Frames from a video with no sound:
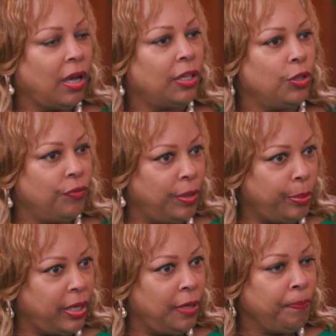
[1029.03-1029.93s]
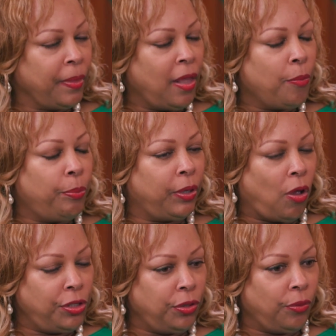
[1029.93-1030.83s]
UVB. But
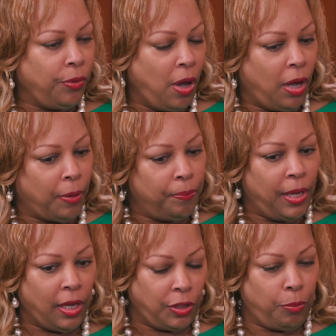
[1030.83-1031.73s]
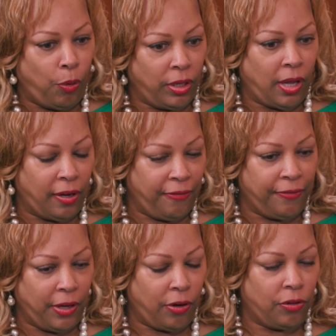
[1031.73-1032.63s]
also, it's important that
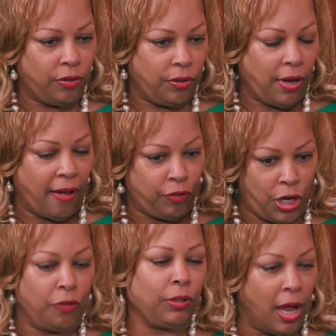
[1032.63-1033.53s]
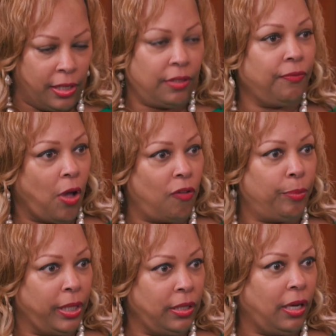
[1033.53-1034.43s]
if they're have generalized
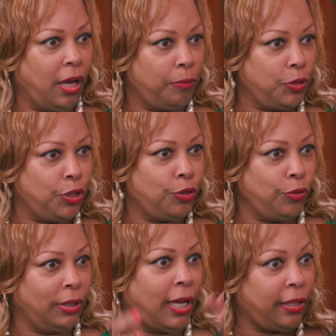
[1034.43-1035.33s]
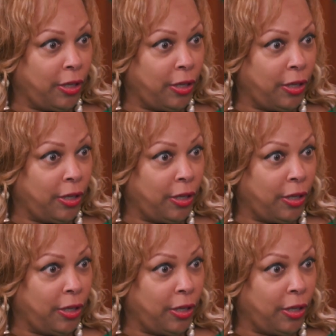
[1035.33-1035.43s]
involvement to do the light